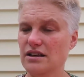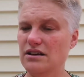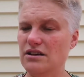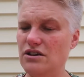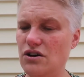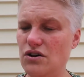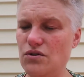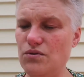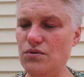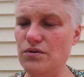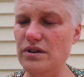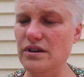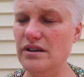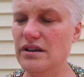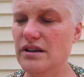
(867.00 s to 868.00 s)

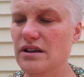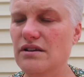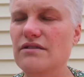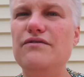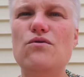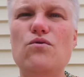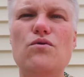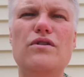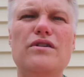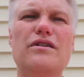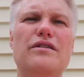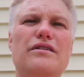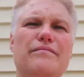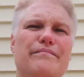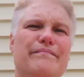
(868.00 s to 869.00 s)
code
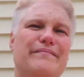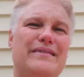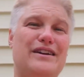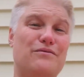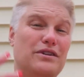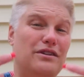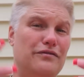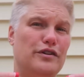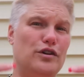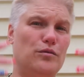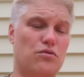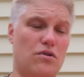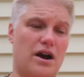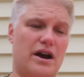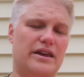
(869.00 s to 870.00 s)
for my refill
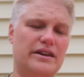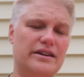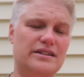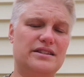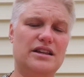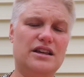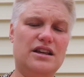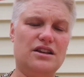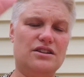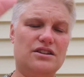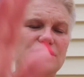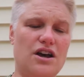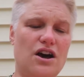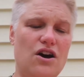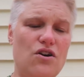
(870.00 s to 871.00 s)
products.
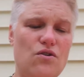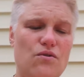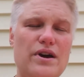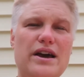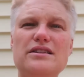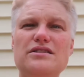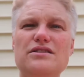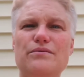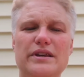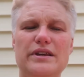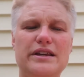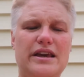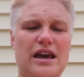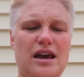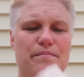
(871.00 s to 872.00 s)
So, as a
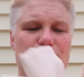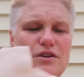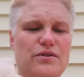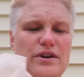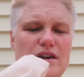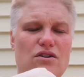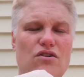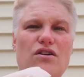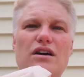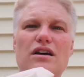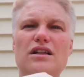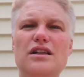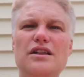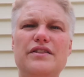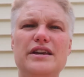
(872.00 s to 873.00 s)
recap, you get
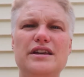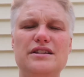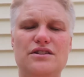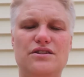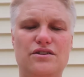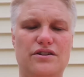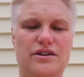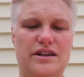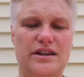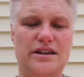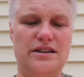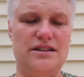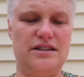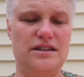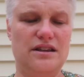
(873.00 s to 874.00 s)
all of these
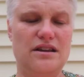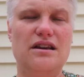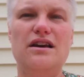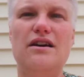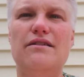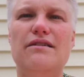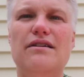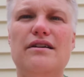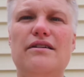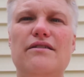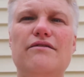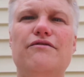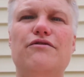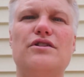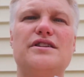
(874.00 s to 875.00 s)
goodies
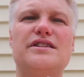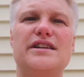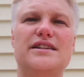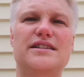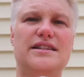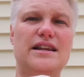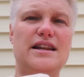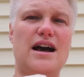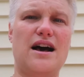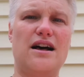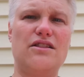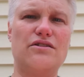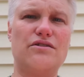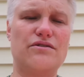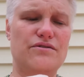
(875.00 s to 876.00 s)
for
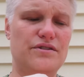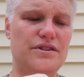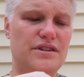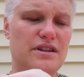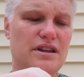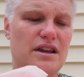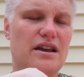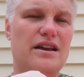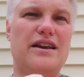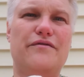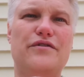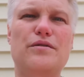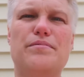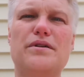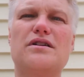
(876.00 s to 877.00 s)
$60.
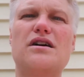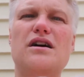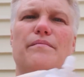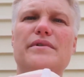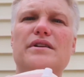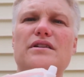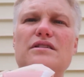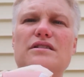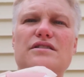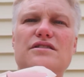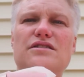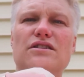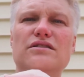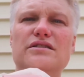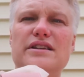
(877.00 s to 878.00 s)
If you become a
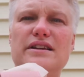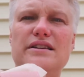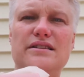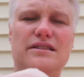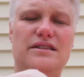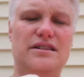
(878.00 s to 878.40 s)
consultant